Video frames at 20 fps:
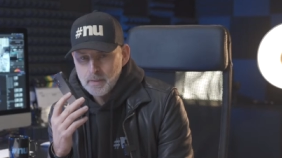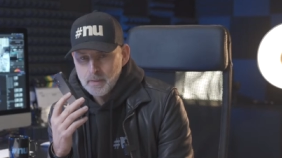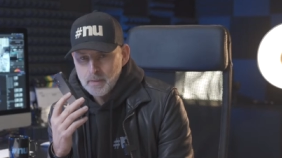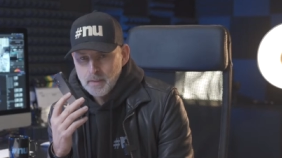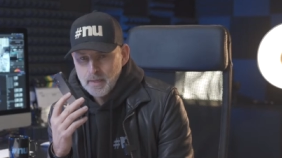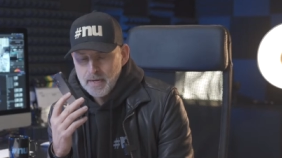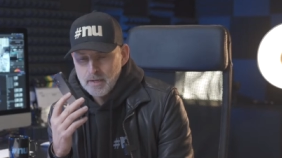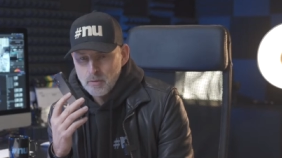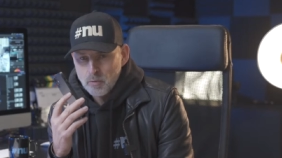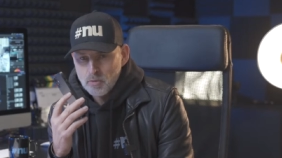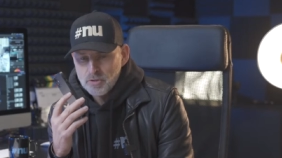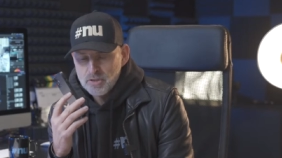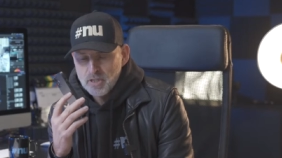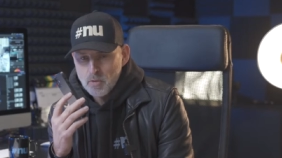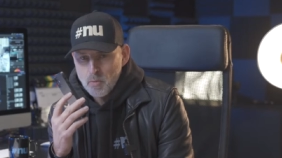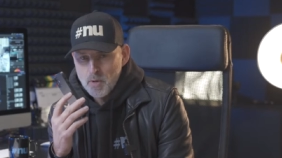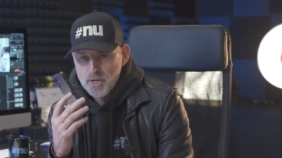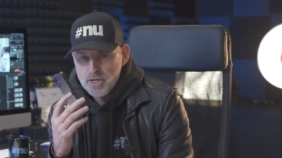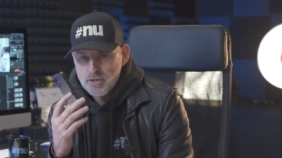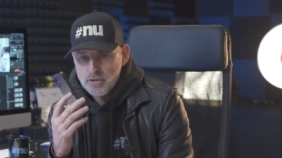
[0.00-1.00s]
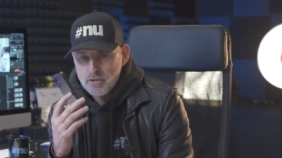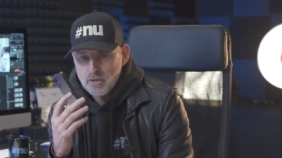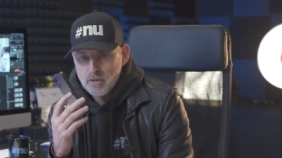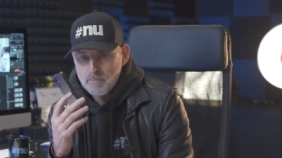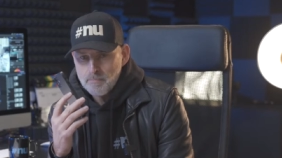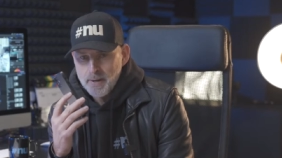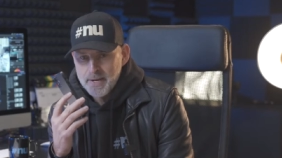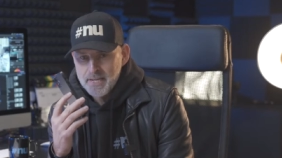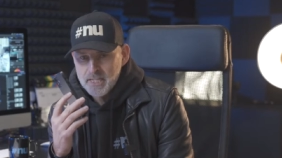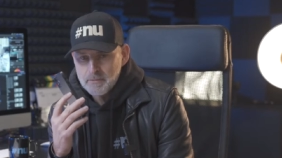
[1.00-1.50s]
And also when you do a
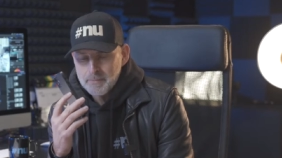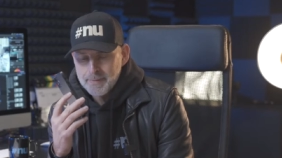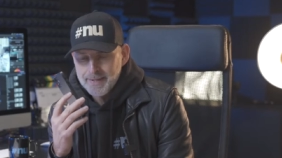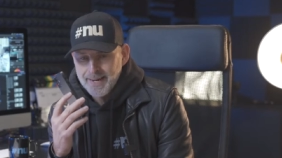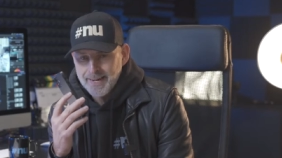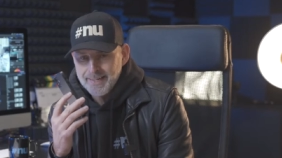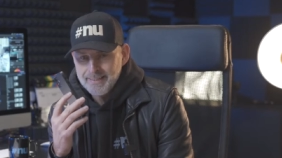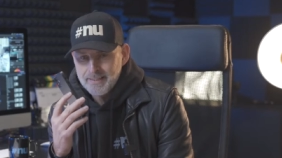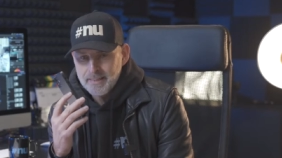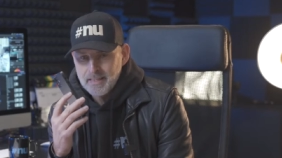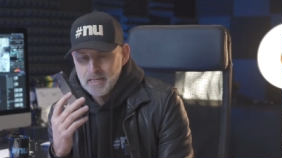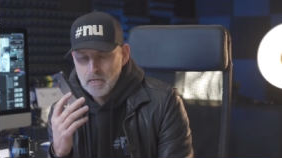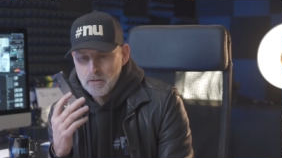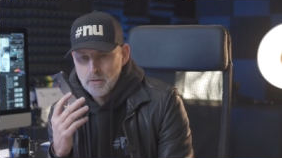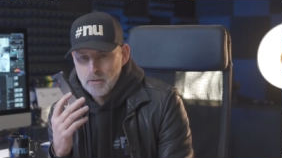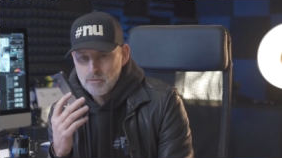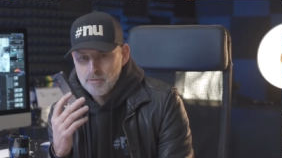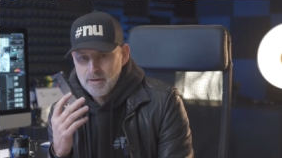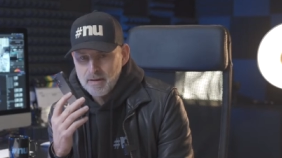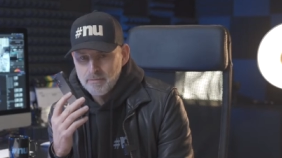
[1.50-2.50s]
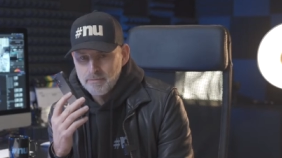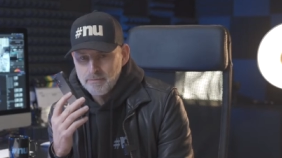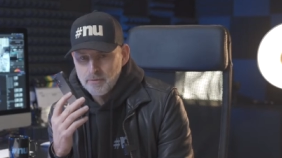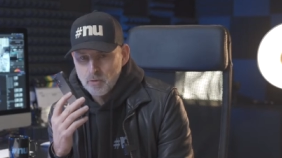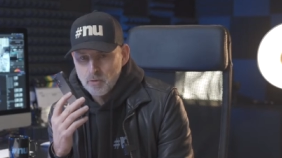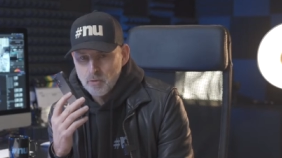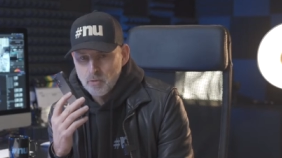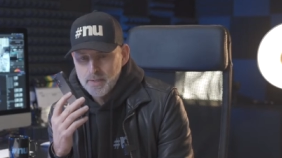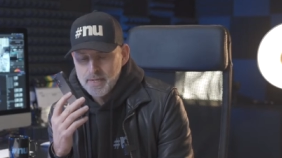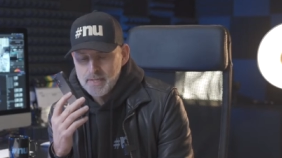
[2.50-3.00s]
basement under the lower ground
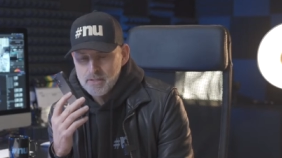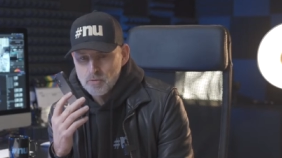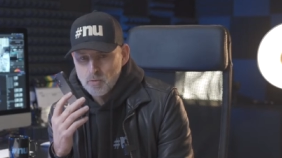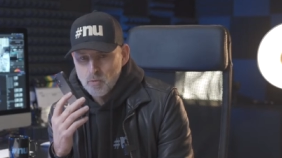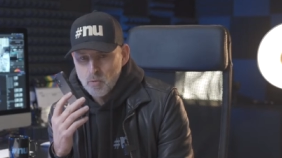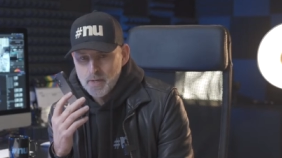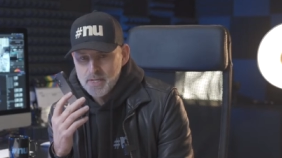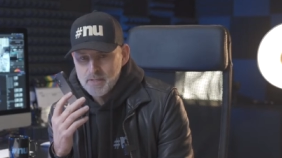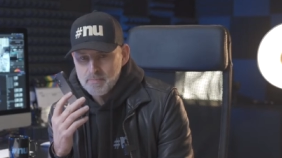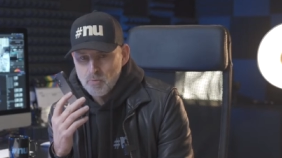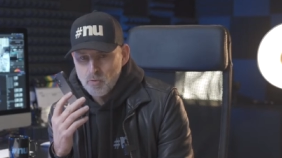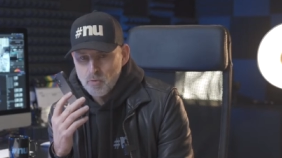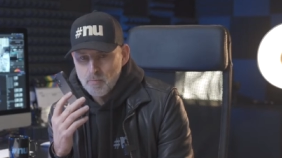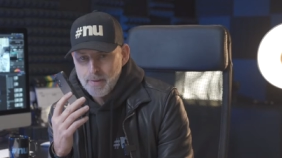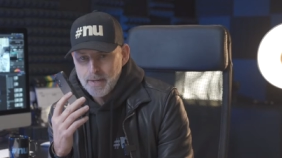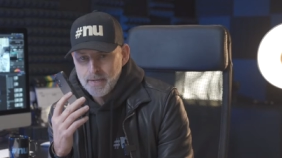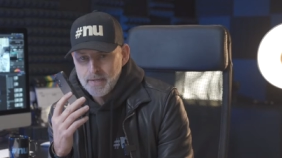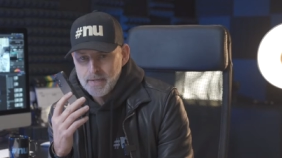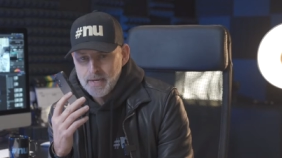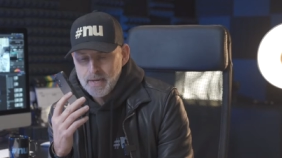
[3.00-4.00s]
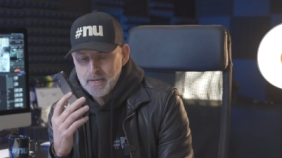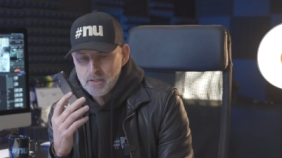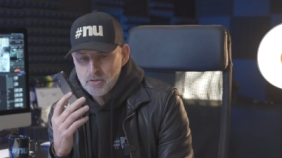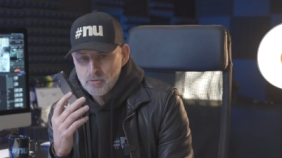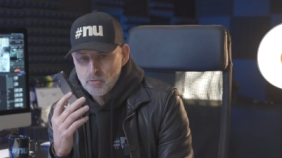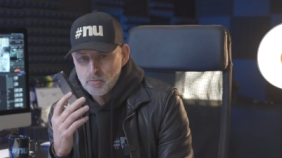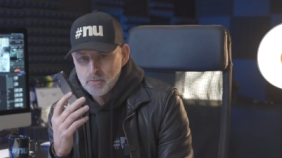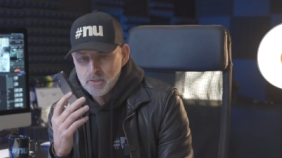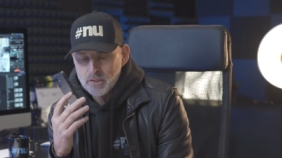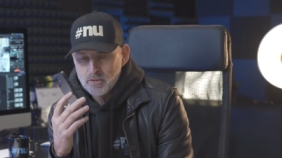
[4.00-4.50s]
floor, it's always more money and it's
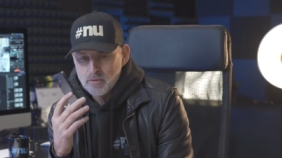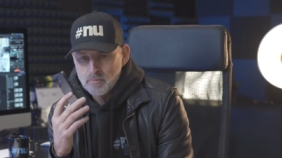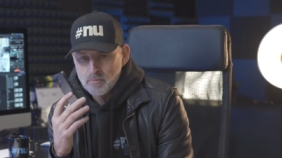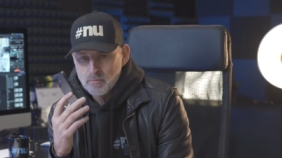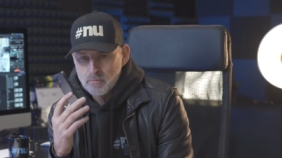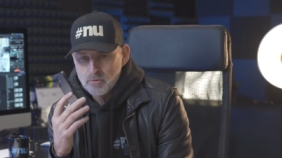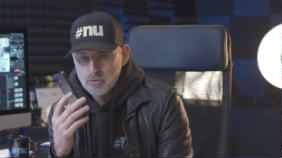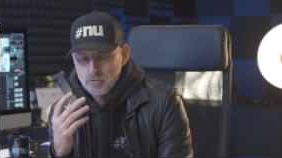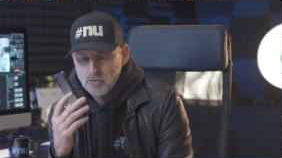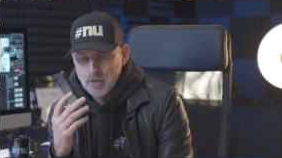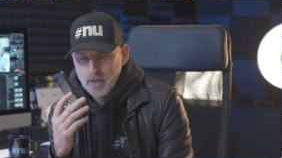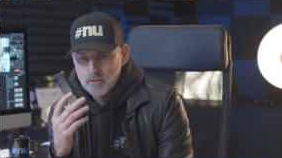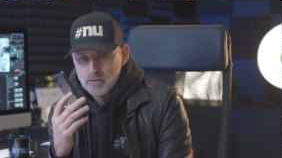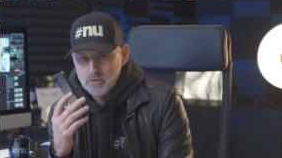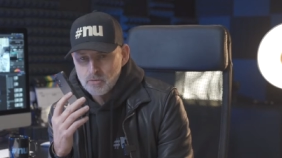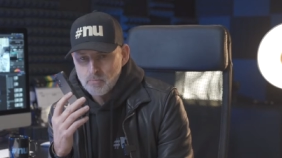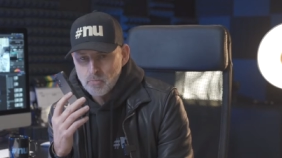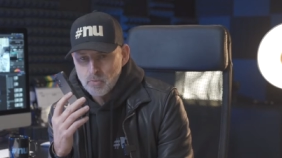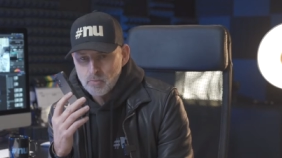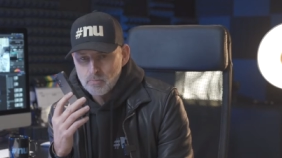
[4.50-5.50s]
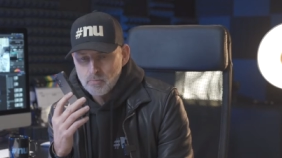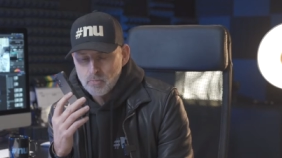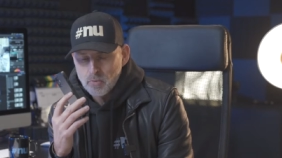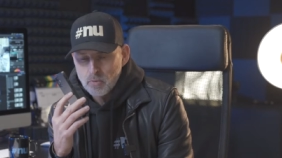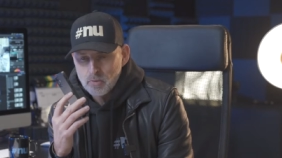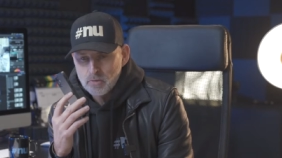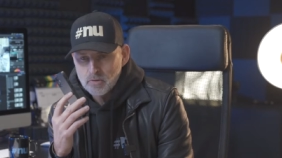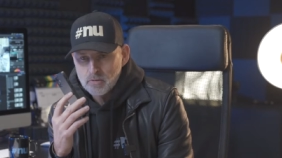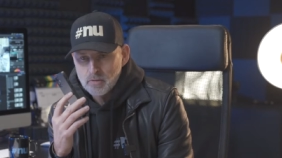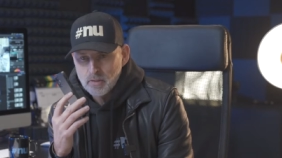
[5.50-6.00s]
always
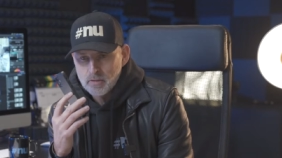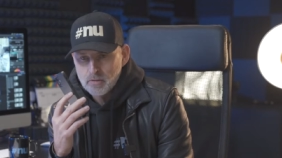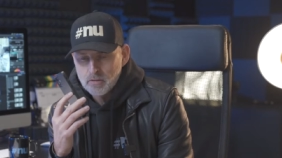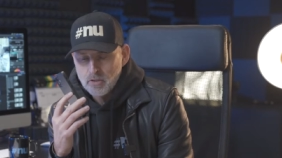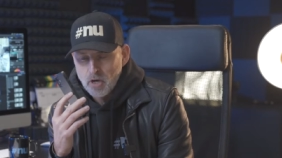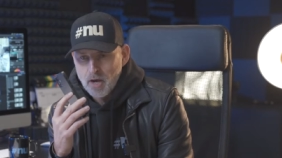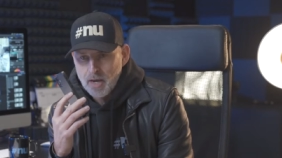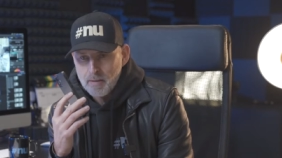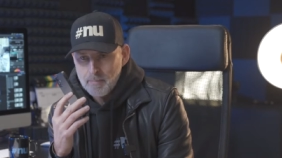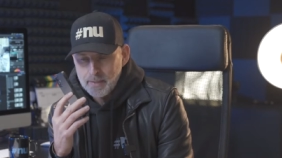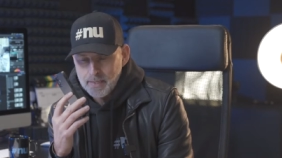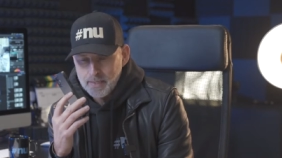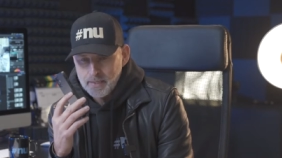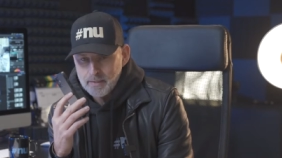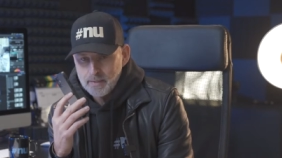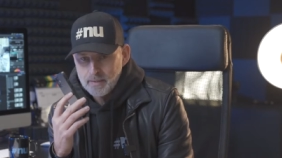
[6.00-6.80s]
more timely.